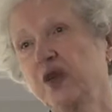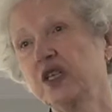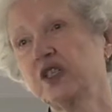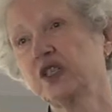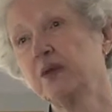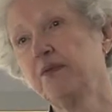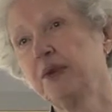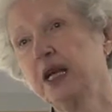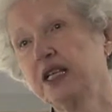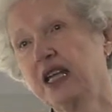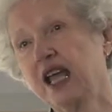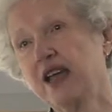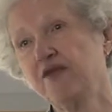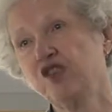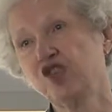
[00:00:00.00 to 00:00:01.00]
feels compelled
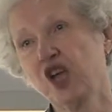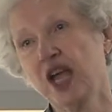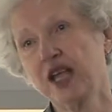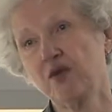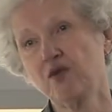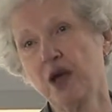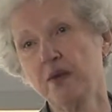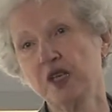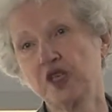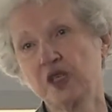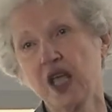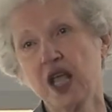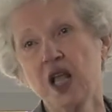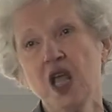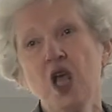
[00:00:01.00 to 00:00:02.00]
to have a giant rummage
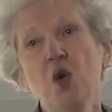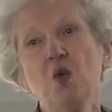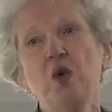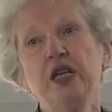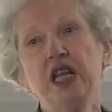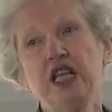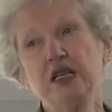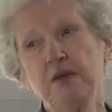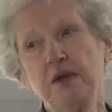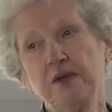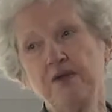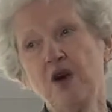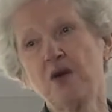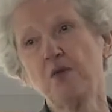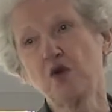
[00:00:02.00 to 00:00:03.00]
sale, we need to be
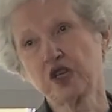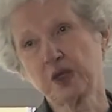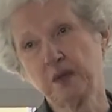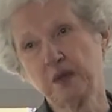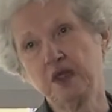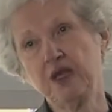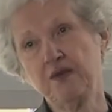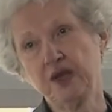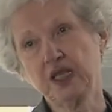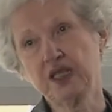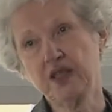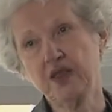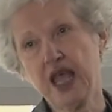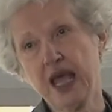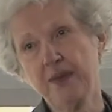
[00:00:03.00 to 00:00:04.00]
far more specific
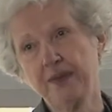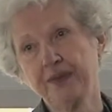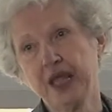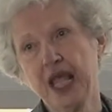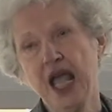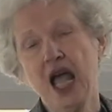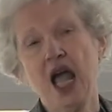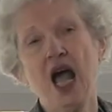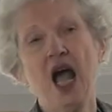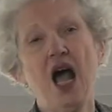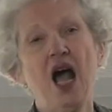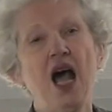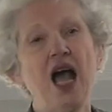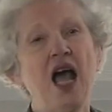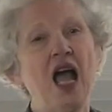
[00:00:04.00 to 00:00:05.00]
than that.
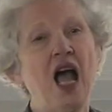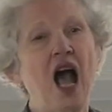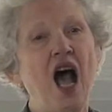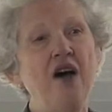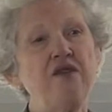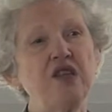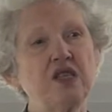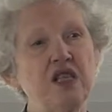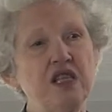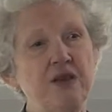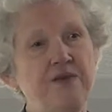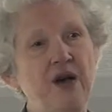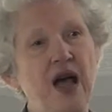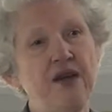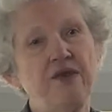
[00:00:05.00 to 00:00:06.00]
Obviously,
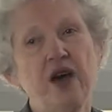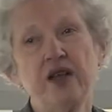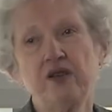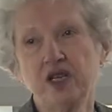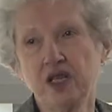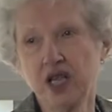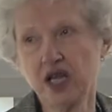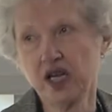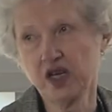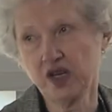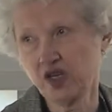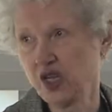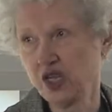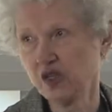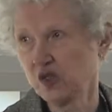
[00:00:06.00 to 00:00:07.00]
the 500
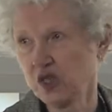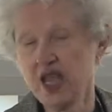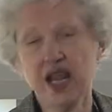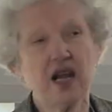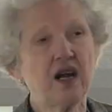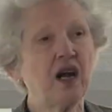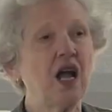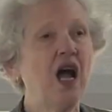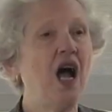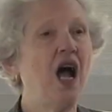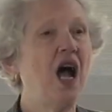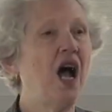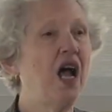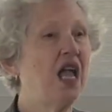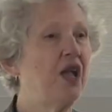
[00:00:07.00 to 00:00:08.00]
years is there.
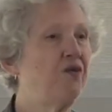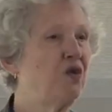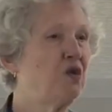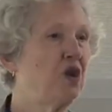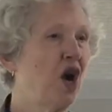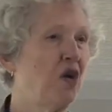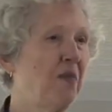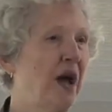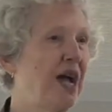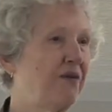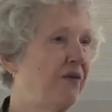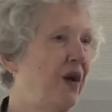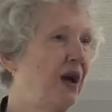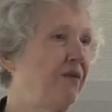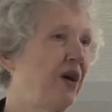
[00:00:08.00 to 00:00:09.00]
If you go
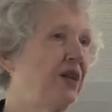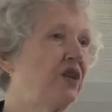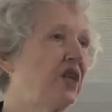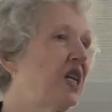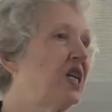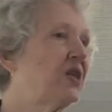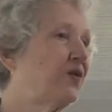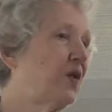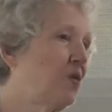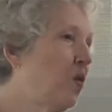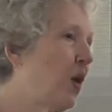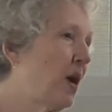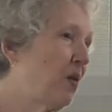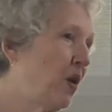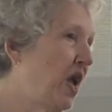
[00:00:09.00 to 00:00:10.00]
back 500 years from
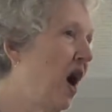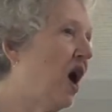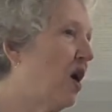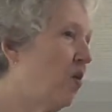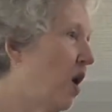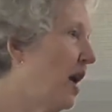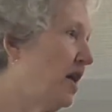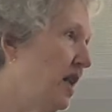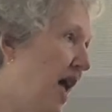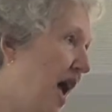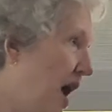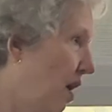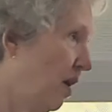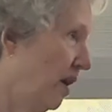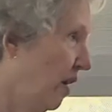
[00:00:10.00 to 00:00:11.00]
where we are right
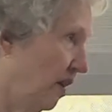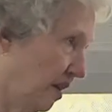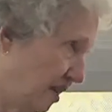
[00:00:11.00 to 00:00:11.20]
now,